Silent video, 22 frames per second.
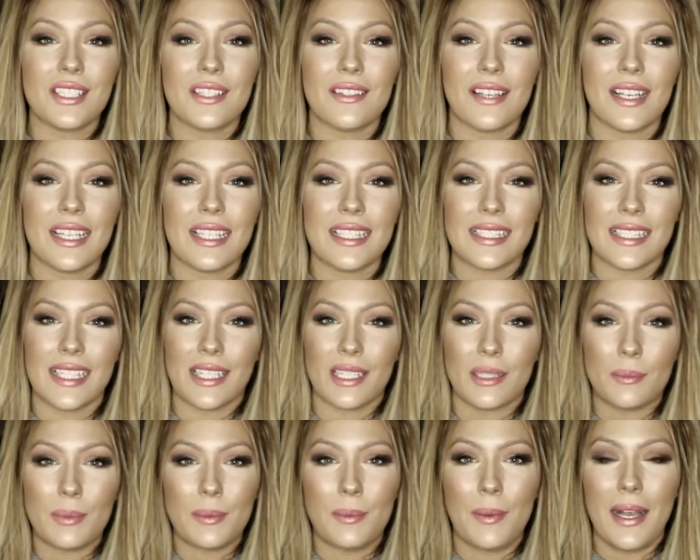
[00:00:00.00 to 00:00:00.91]
to you guys
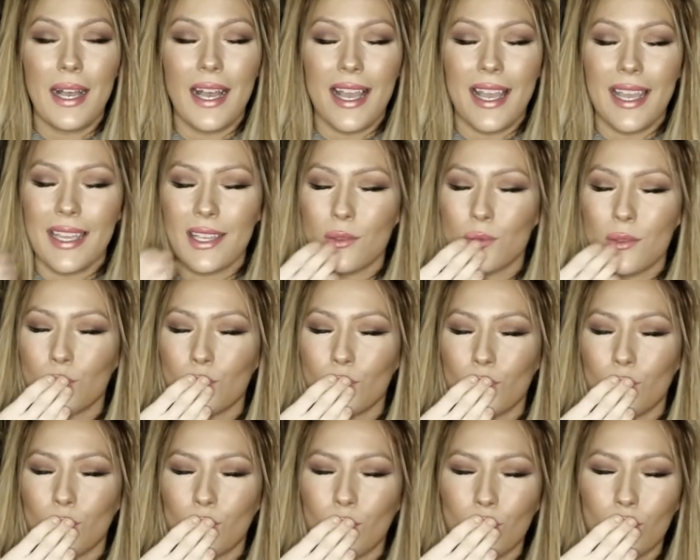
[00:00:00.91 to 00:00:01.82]
later. Bye
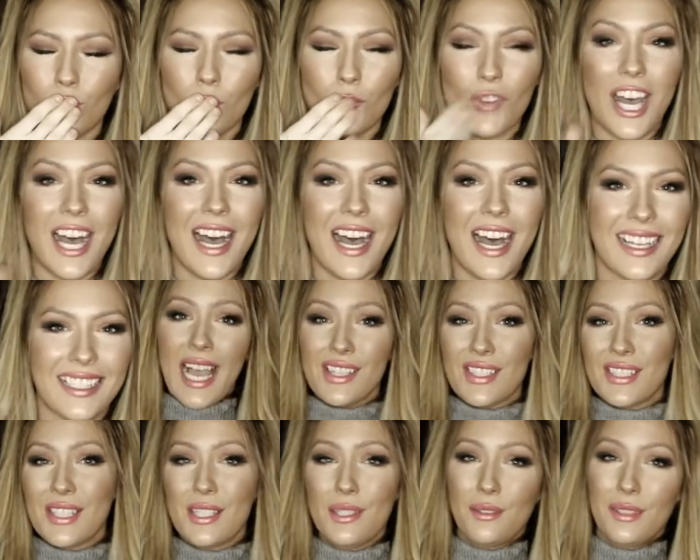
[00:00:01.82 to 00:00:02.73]
bye. I
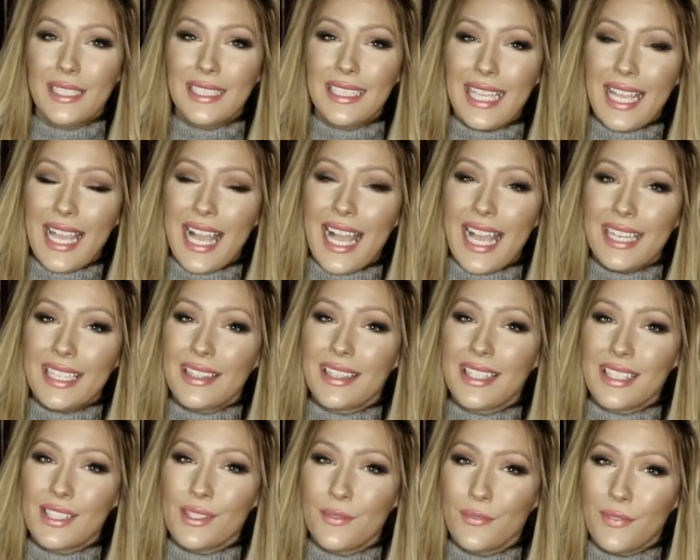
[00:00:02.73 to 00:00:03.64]
also wanted to add in
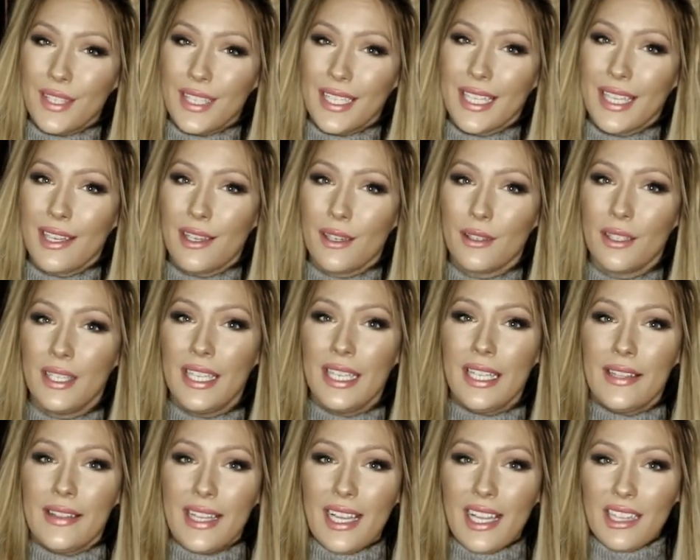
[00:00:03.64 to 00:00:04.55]
this video
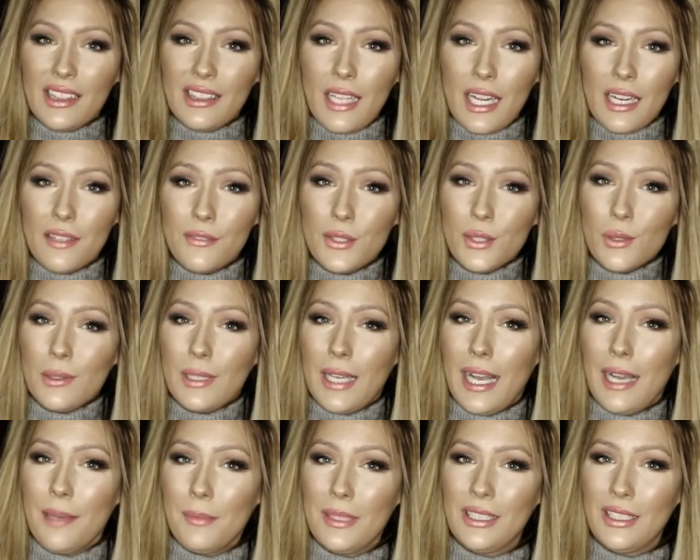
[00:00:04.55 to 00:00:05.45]
that a lot of you
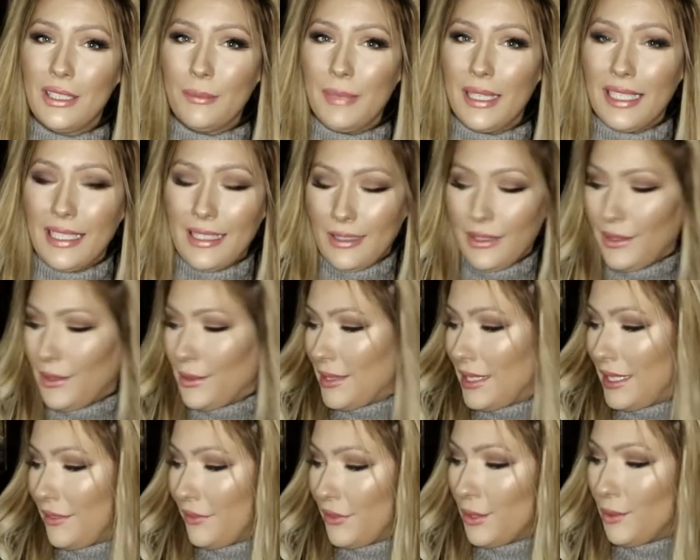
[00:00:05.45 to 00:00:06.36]
comment on my clothes,
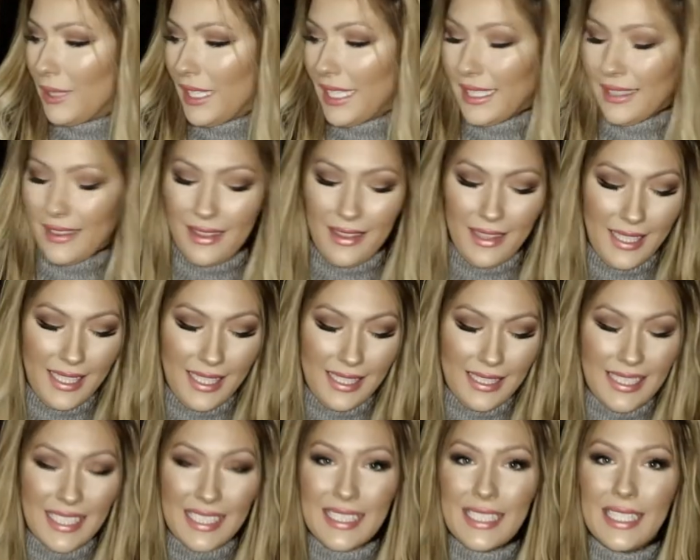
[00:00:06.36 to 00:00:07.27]
and if you like
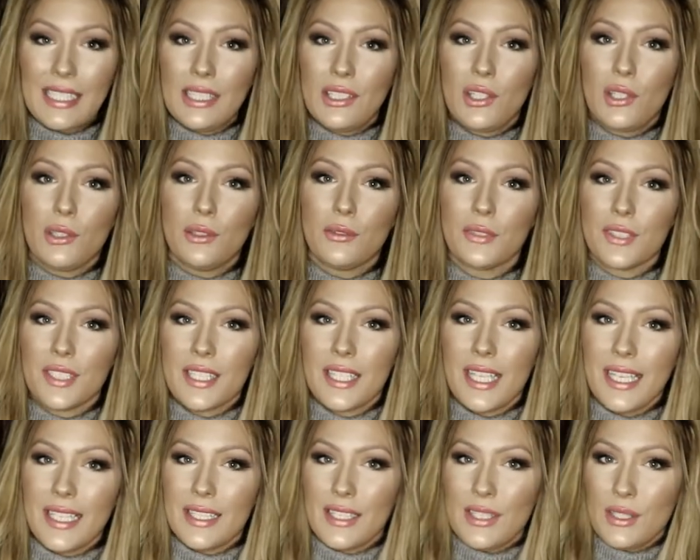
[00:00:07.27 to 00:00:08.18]
this, it's like an
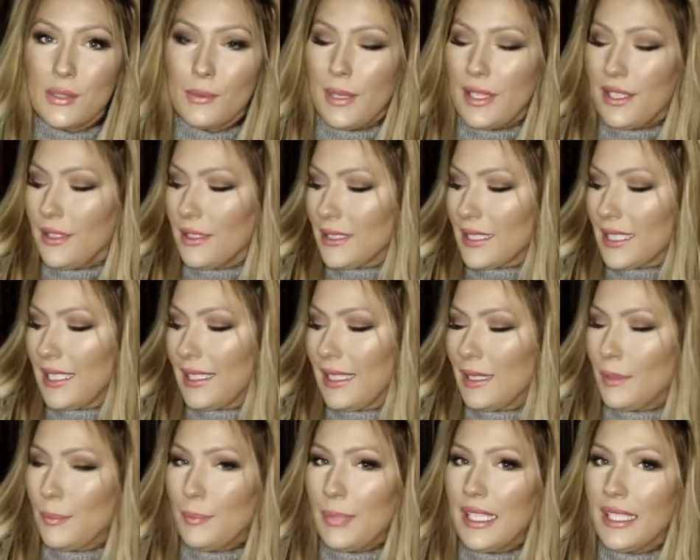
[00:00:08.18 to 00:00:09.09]
oversized sweater. It's got
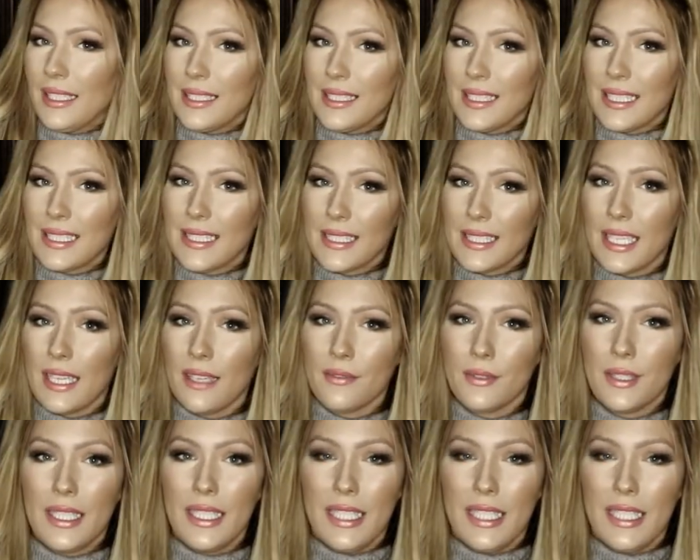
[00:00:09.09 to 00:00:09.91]
like buttons and stuff.